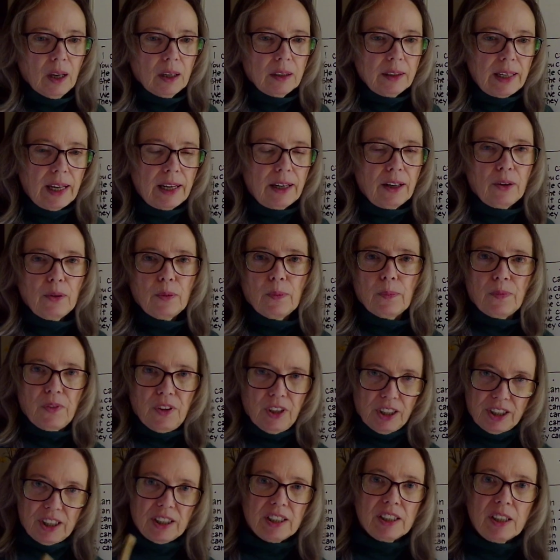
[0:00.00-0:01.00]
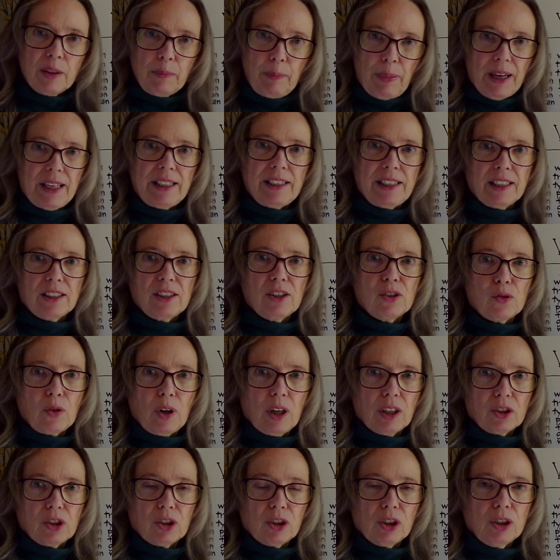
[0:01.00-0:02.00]
Now, this is the basic
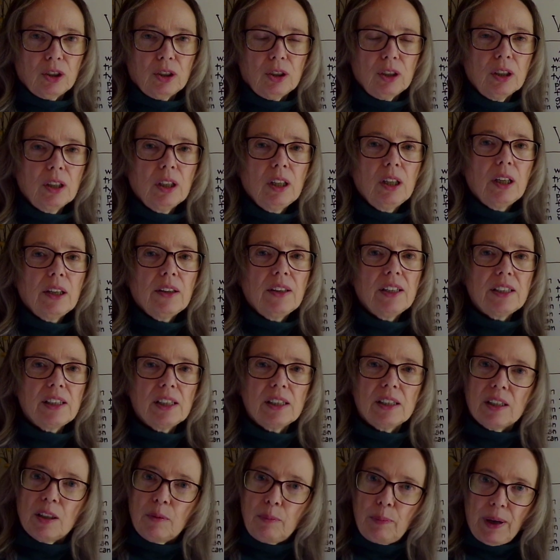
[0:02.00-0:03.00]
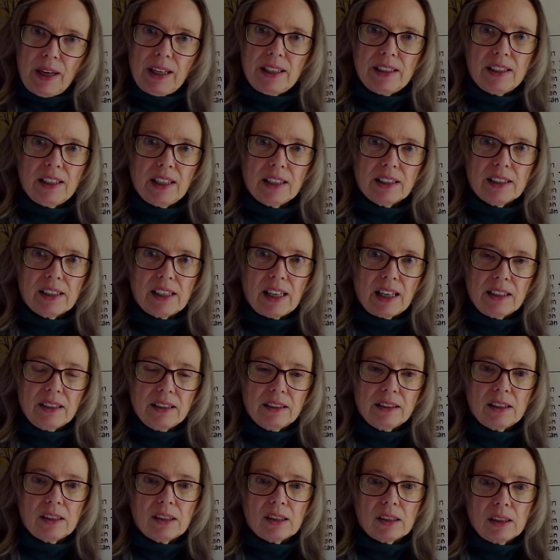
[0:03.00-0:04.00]
structure. This is the basic
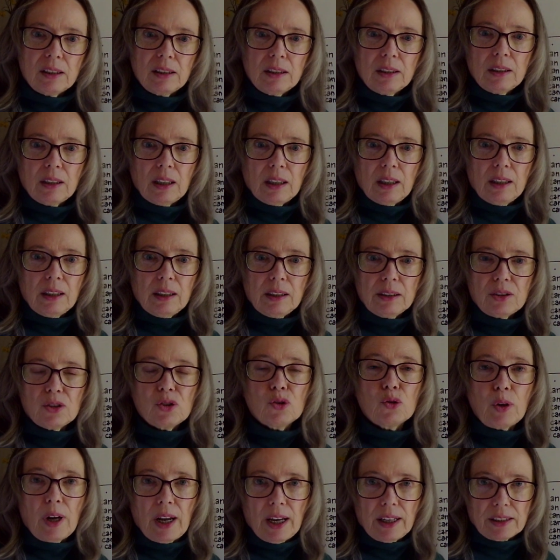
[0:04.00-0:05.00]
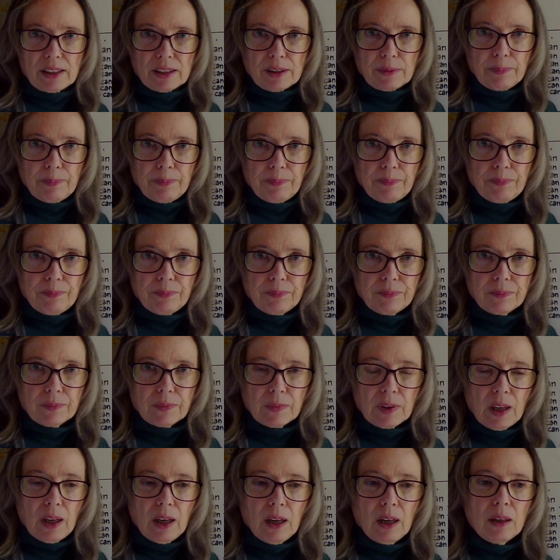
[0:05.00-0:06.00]
sentence stress.
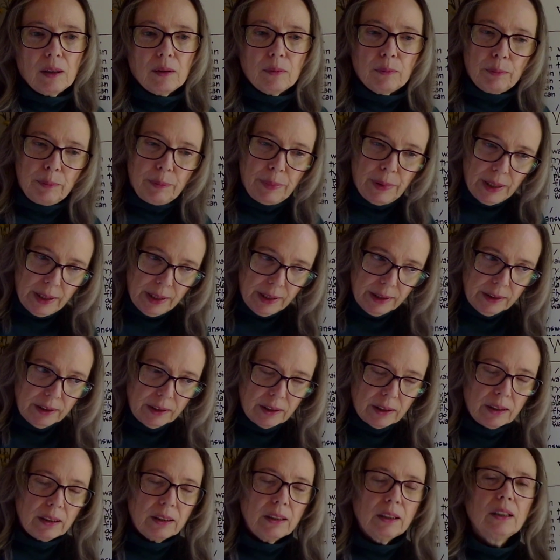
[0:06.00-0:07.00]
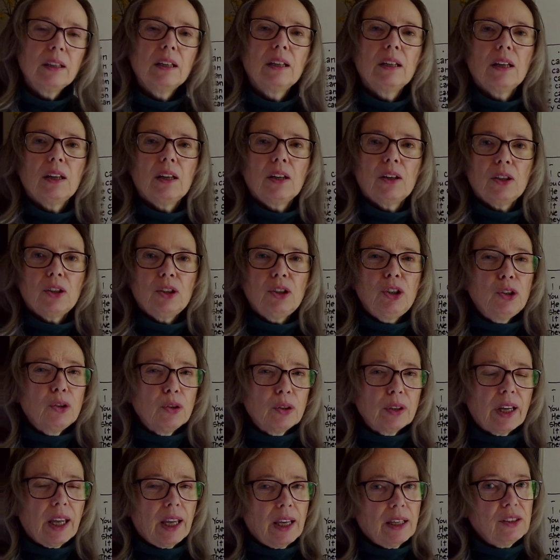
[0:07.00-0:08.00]
But
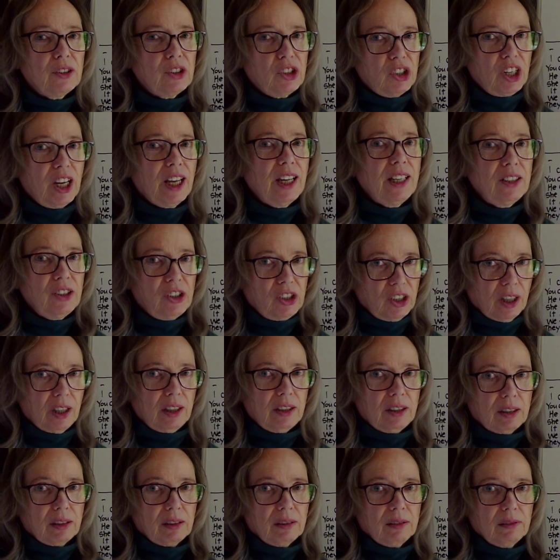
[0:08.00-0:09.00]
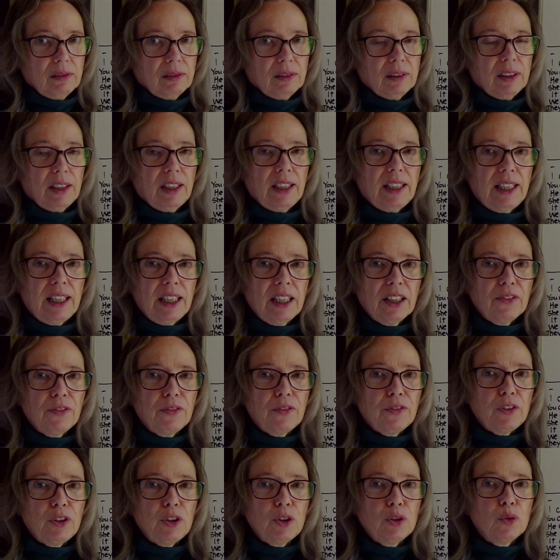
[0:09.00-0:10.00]
you can change it
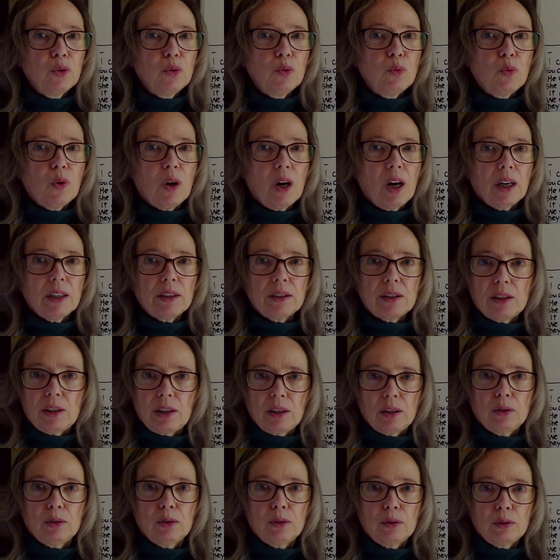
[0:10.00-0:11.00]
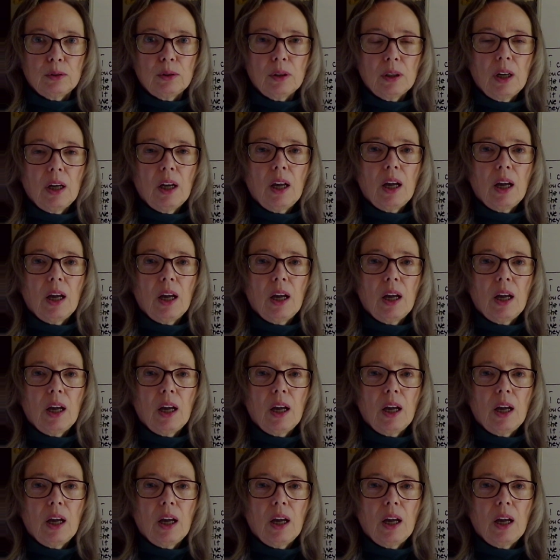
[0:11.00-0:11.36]
if you want to